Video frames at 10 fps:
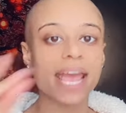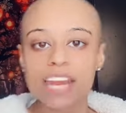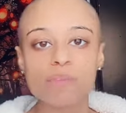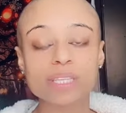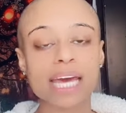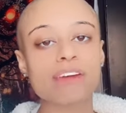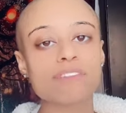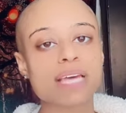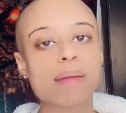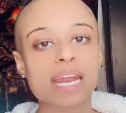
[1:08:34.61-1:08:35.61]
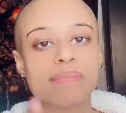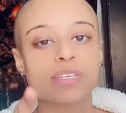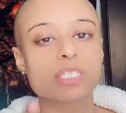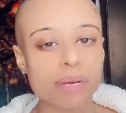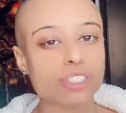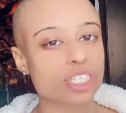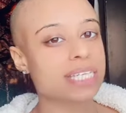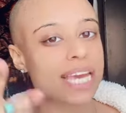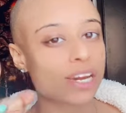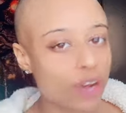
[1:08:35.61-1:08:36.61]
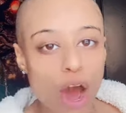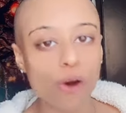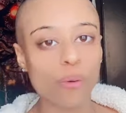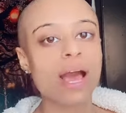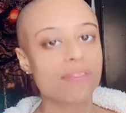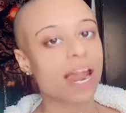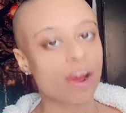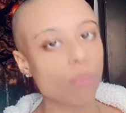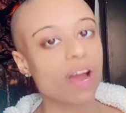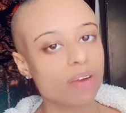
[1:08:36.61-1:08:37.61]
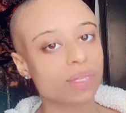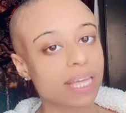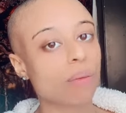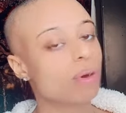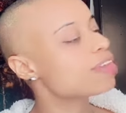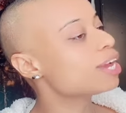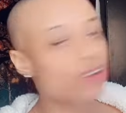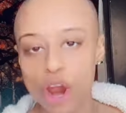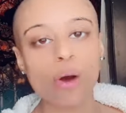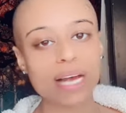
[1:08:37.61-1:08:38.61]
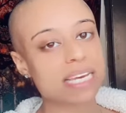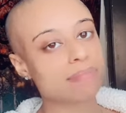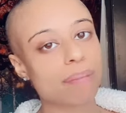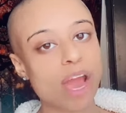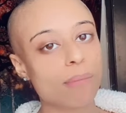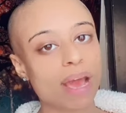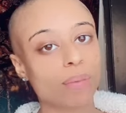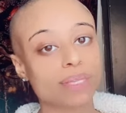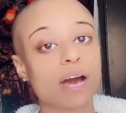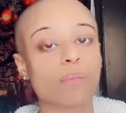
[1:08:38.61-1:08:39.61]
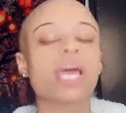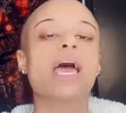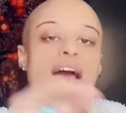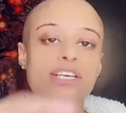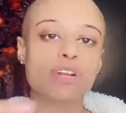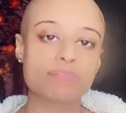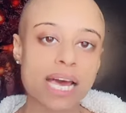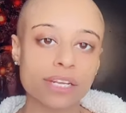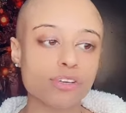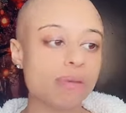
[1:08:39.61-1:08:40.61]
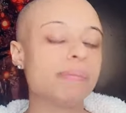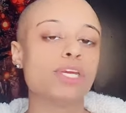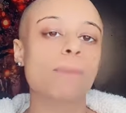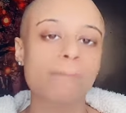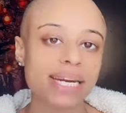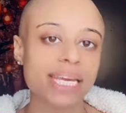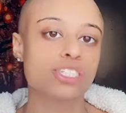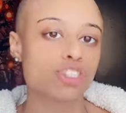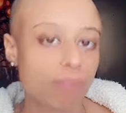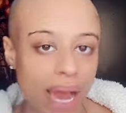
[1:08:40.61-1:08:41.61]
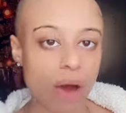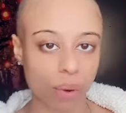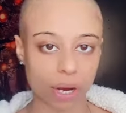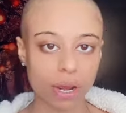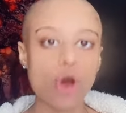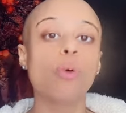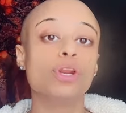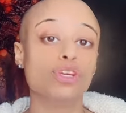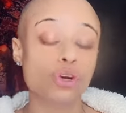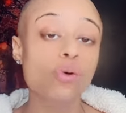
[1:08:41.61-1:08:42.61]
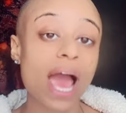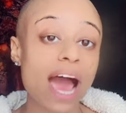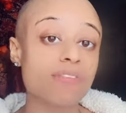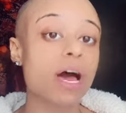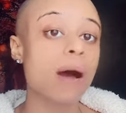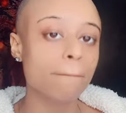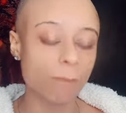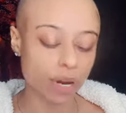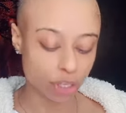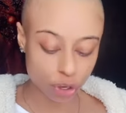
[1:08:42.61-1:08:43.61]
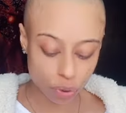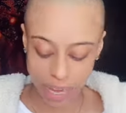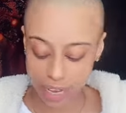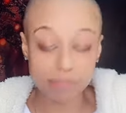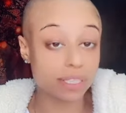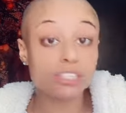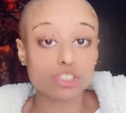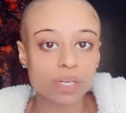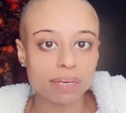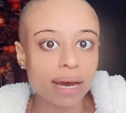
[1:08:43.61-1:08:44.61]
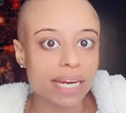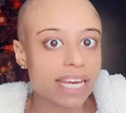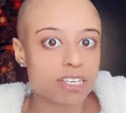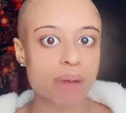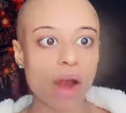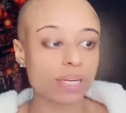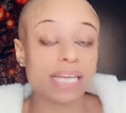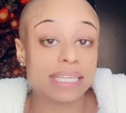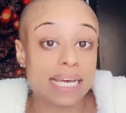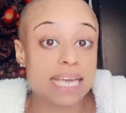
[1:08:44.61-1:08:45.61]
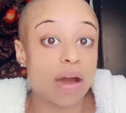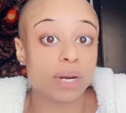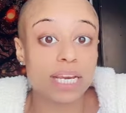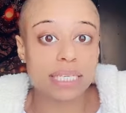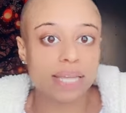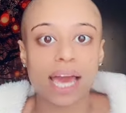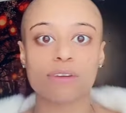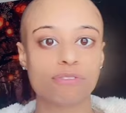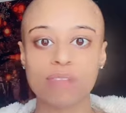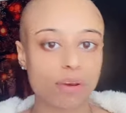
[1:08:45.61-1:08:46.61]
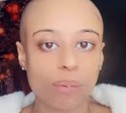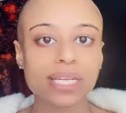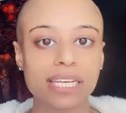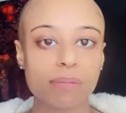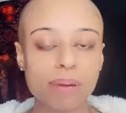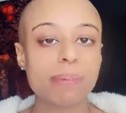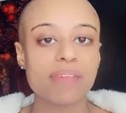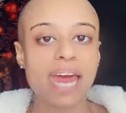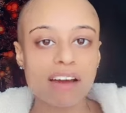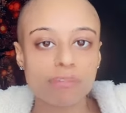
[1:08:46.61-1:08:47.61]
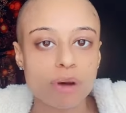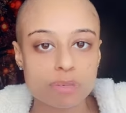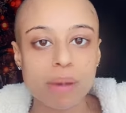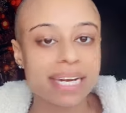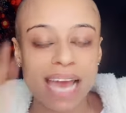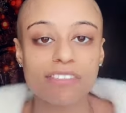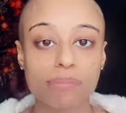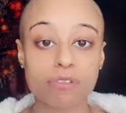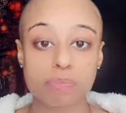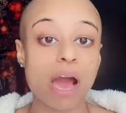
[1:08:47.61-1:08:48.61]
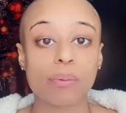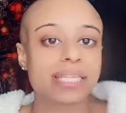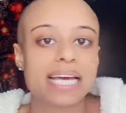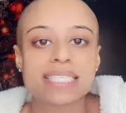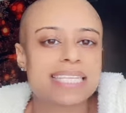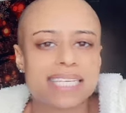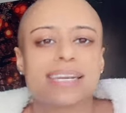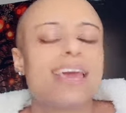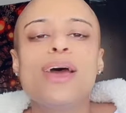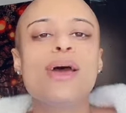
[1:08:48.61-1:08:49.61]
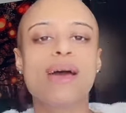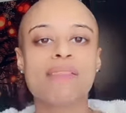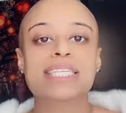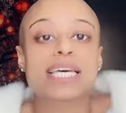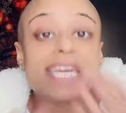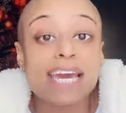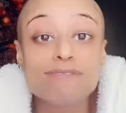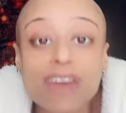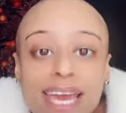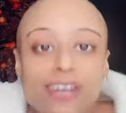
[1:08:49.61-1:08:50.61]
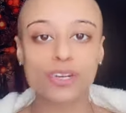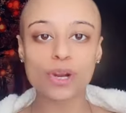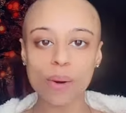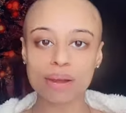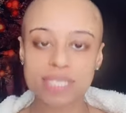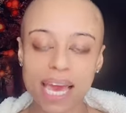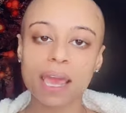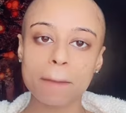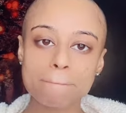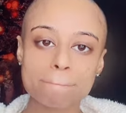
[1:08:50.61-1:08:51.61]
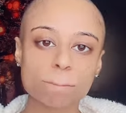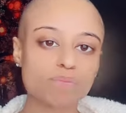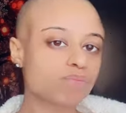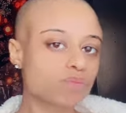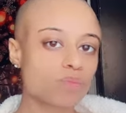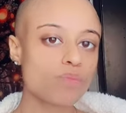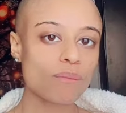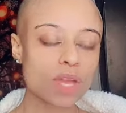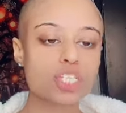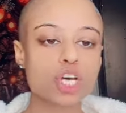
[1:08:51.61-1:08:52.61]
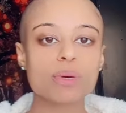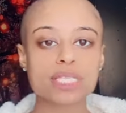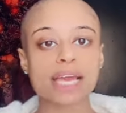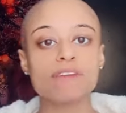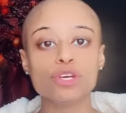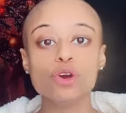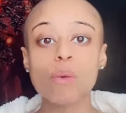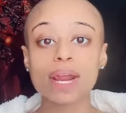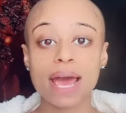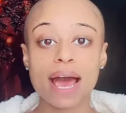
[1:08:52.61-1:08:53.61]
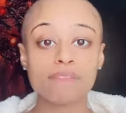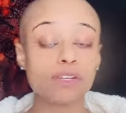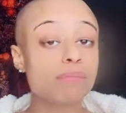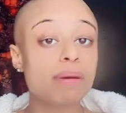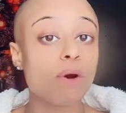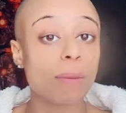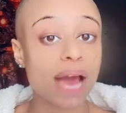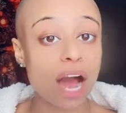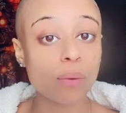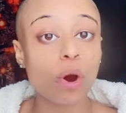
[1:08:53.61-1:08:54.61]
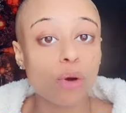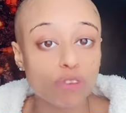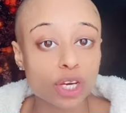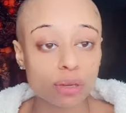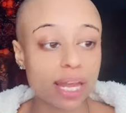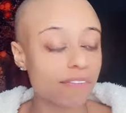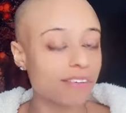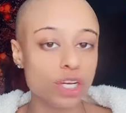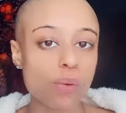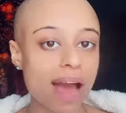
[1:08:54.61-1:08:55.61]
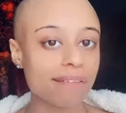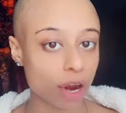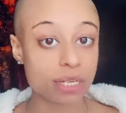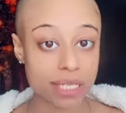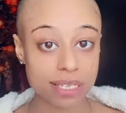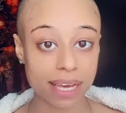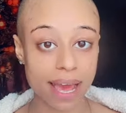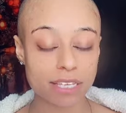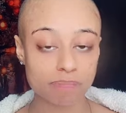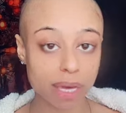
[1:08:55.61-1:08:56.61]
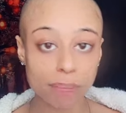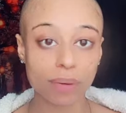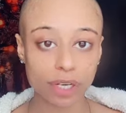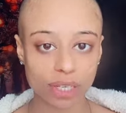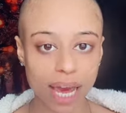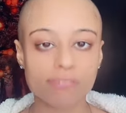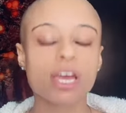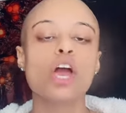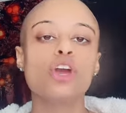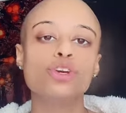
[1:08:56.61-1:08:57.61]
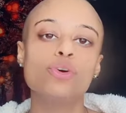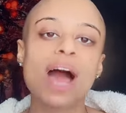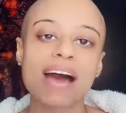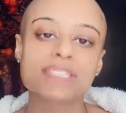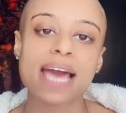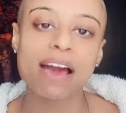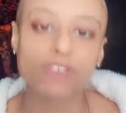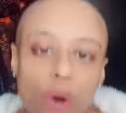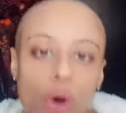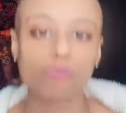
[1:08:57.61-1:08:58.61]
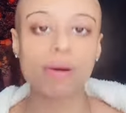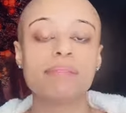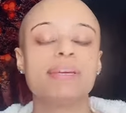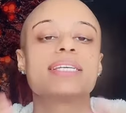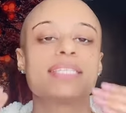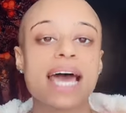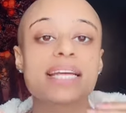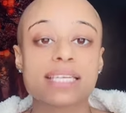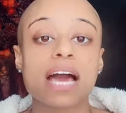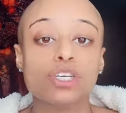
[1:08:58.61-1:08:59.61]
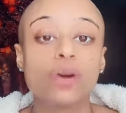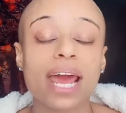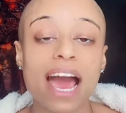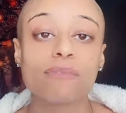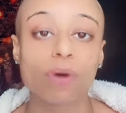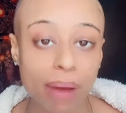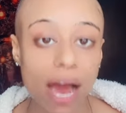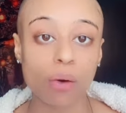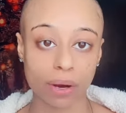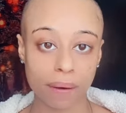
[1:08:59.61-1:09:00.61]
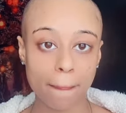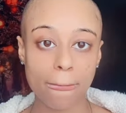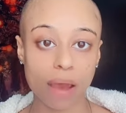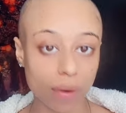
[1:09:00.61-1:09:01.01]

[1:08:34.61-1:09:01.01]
I hit them with that every time and they be speeches because they know that I win with that one. They know I take my power back with that one. That's what I'm telling you, baby. Your money is your power. When you have, when you, like, I'm literally, money is power. Like, that's how it is in life. Like, really, the people that have the most money have the most power. Like, that's, that's in, that's a given. You know what I'm saying? So it's like if you want to have a little bit more power over your life and you have narcissistic ass people in your life, you have to have your own money because that's how you're going to have more power.